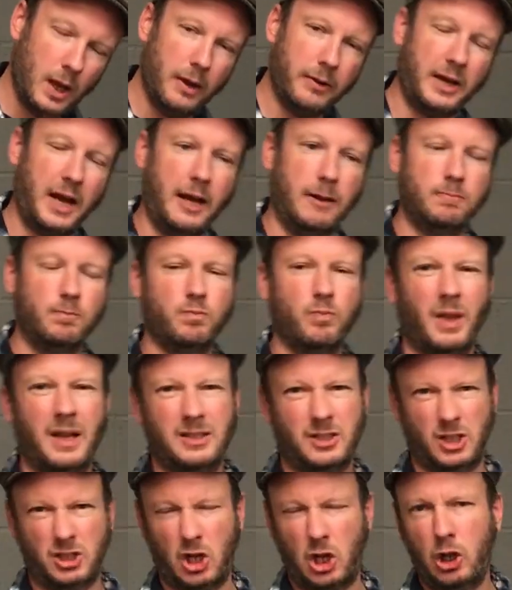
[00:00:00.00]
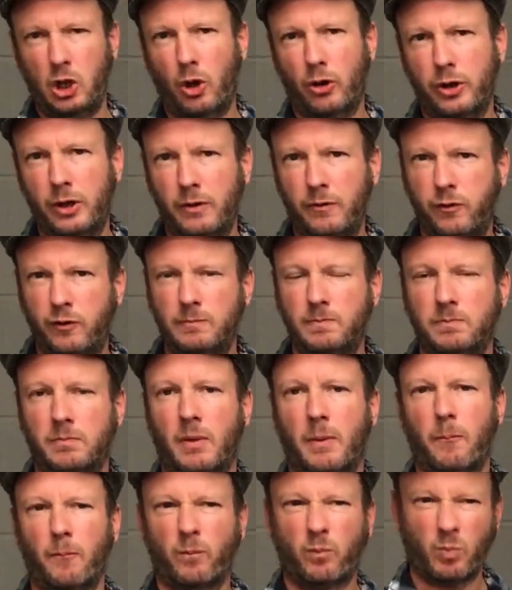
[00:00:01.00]
Okay, so there's a lot
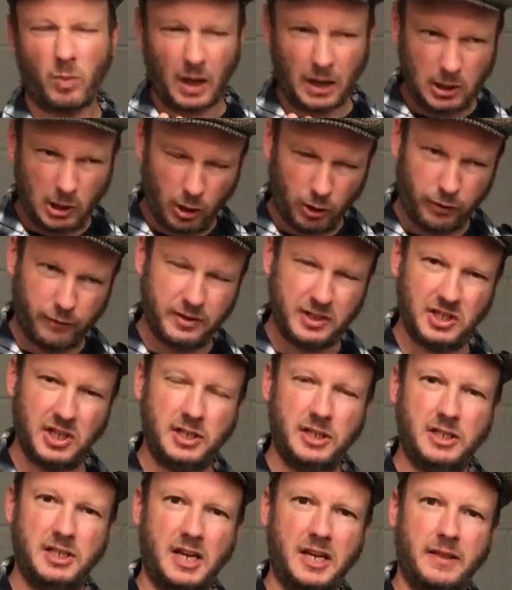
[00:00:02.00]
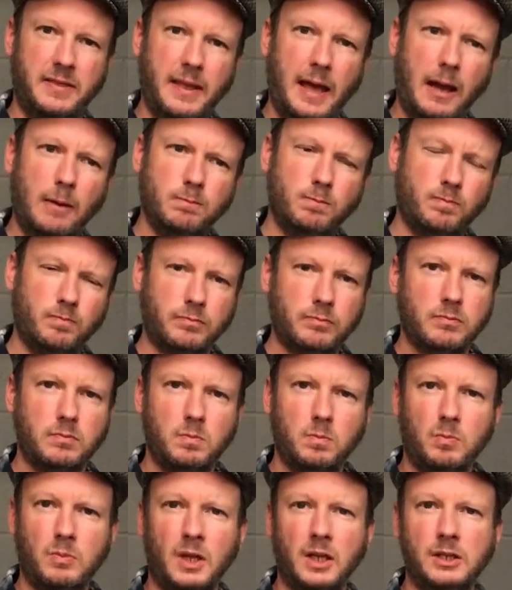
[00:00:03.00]
of acidity in that.
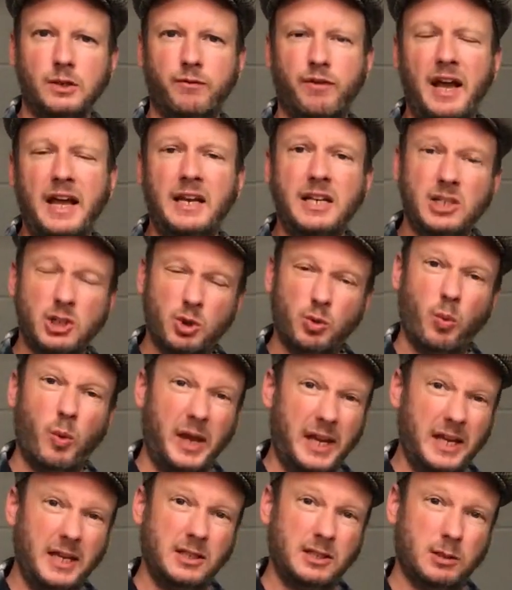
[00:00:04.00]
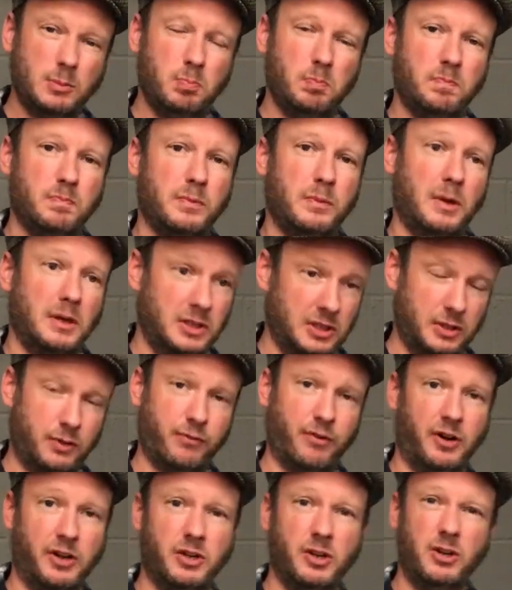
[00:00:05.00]
It's fairly sweet because it's a
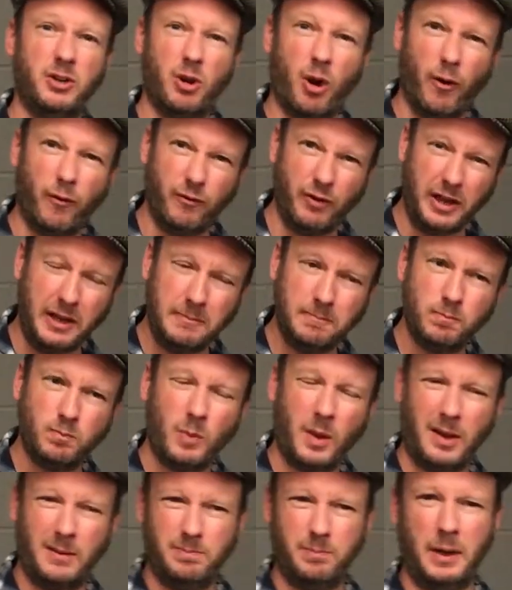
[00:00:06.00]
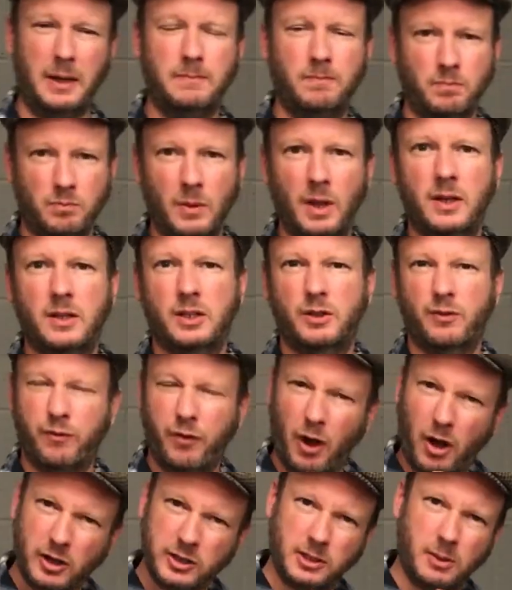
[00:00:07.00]
very good coffee, but there's
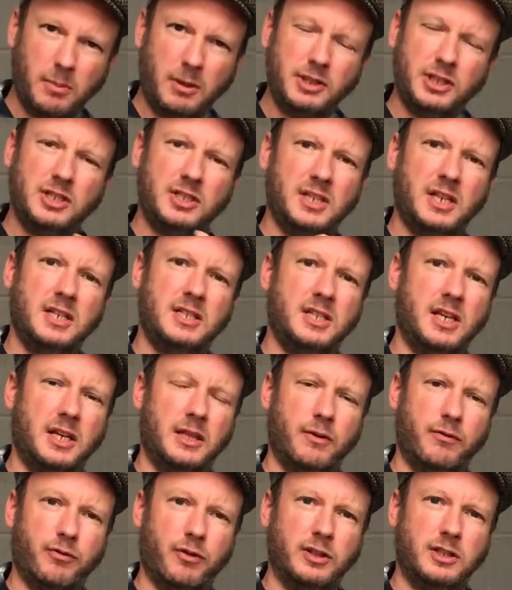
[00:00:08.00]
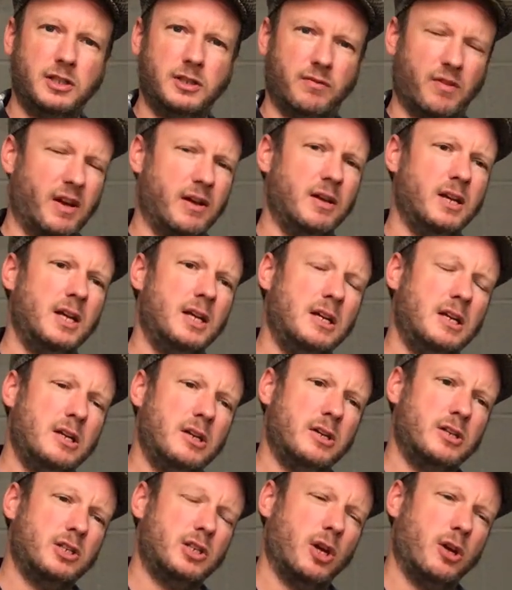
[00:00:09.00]
far too much acidity at the front of it.
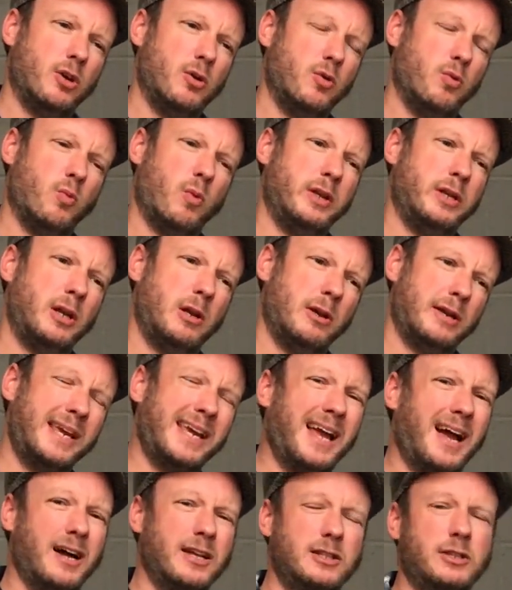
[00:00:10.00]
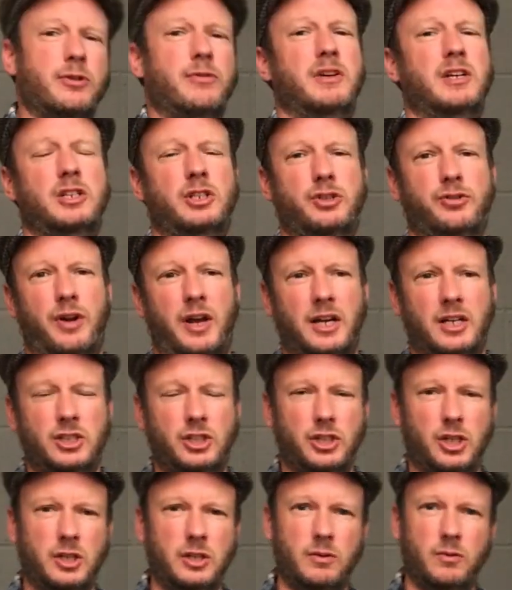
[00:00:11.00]
So when you're looking at under
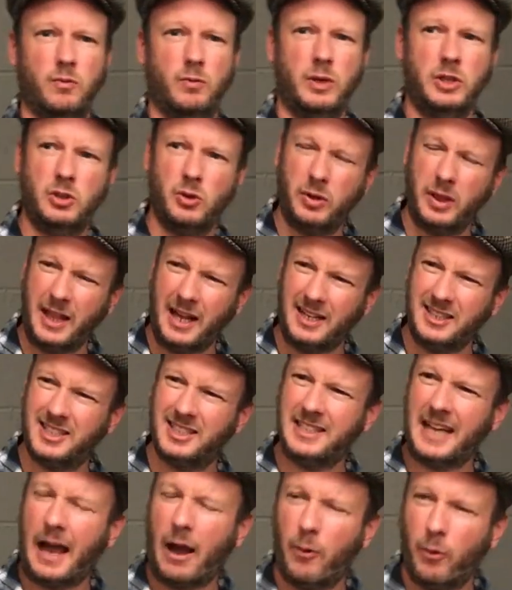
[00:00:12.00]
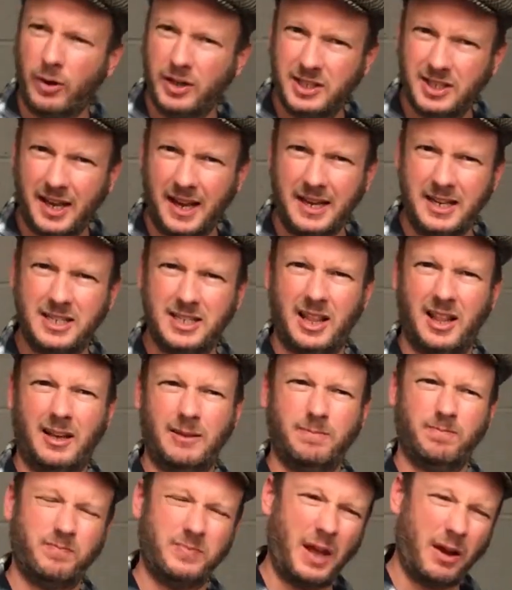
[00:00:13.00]
extraction, we're talking that sour taste,
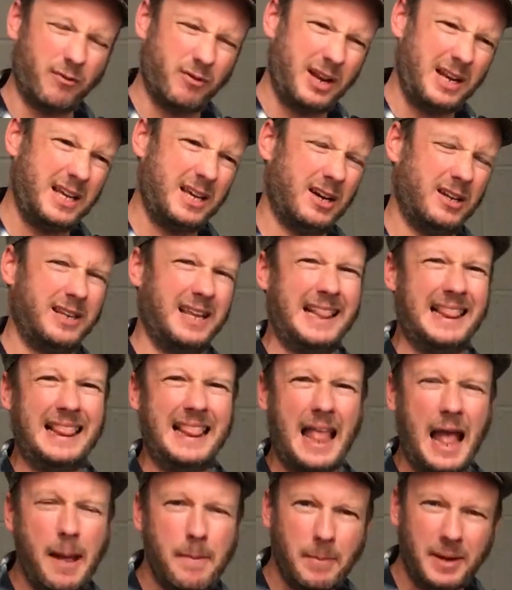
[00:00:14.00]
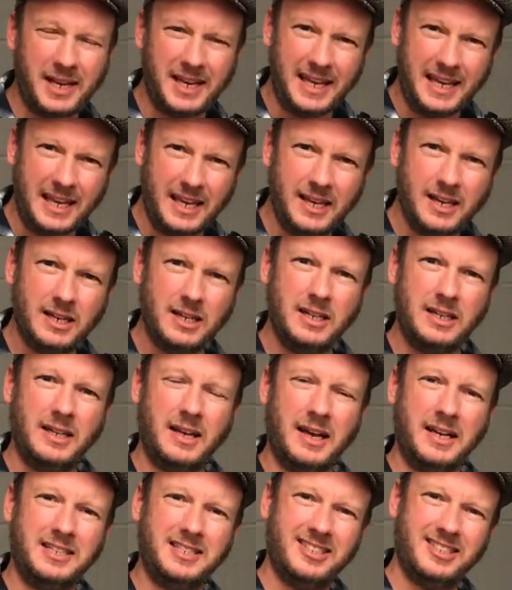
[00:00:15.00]
like that really kind of lemony,
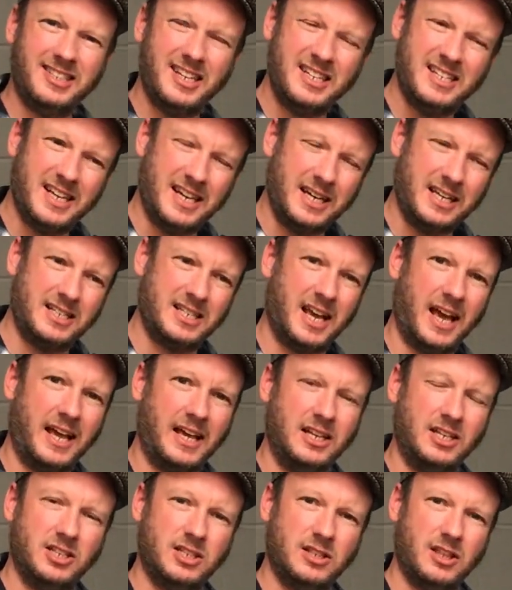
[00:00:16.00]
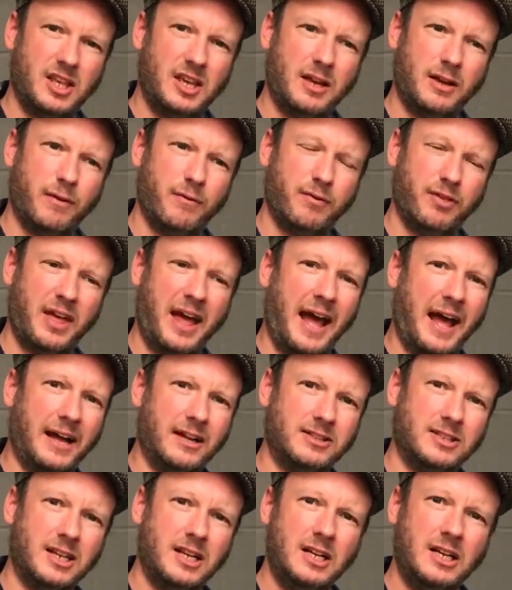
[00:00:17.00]
acidic taste. Think of
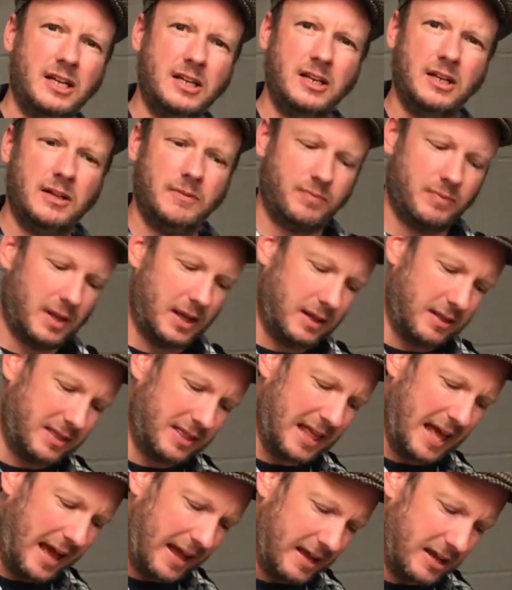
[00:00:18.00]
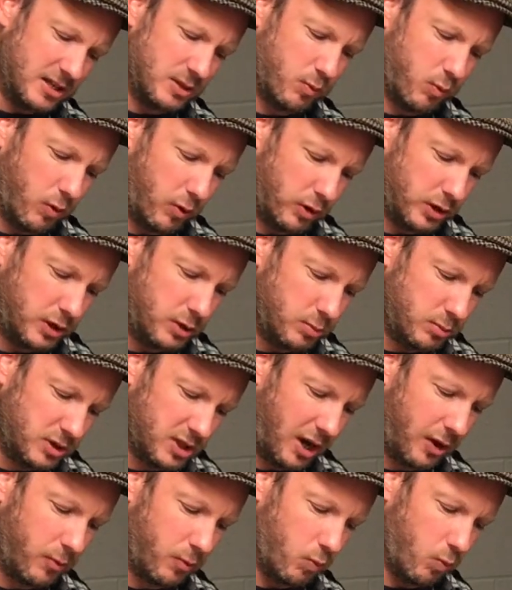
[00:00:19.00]
that. That is what you
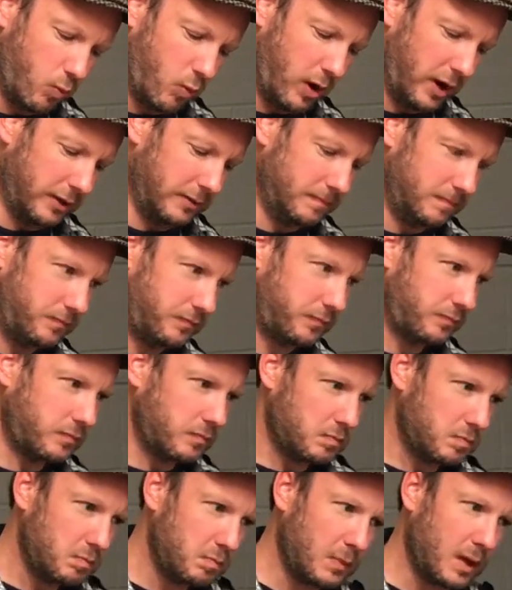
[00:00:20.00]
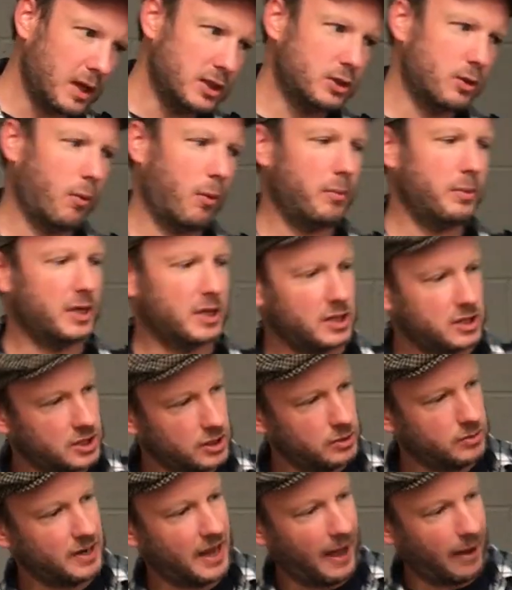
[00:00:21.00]
don't want. So what we're going to
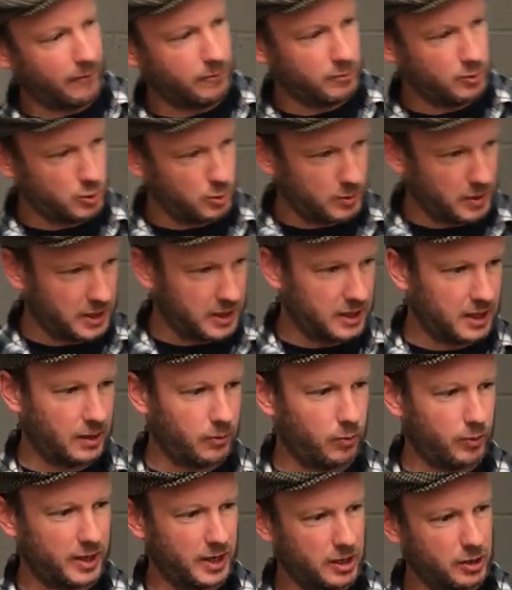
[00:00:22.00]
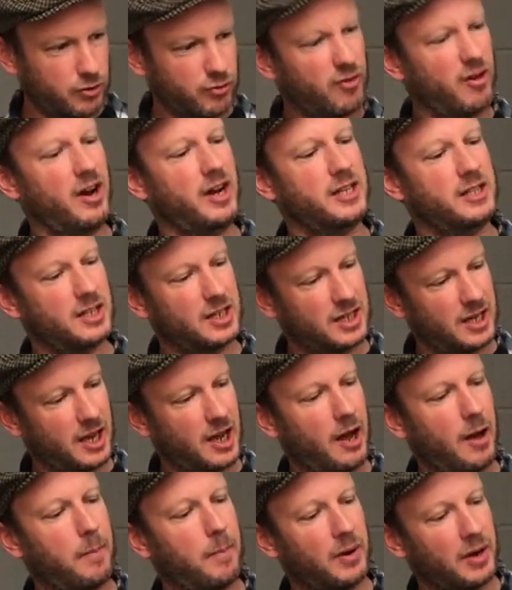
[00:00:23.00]
do now is we're going to grind a
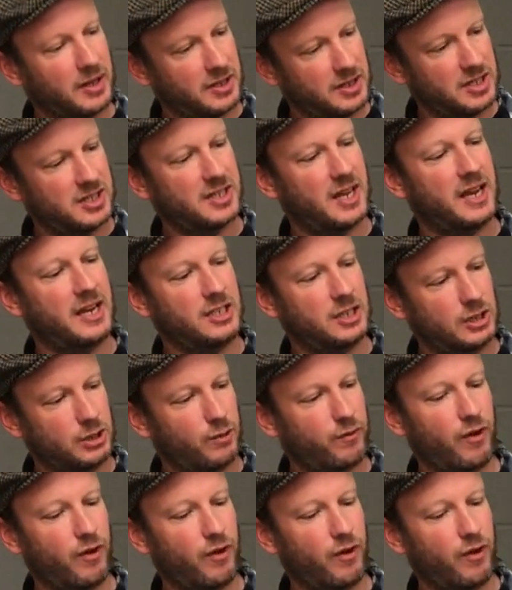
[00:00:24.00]
couple of stages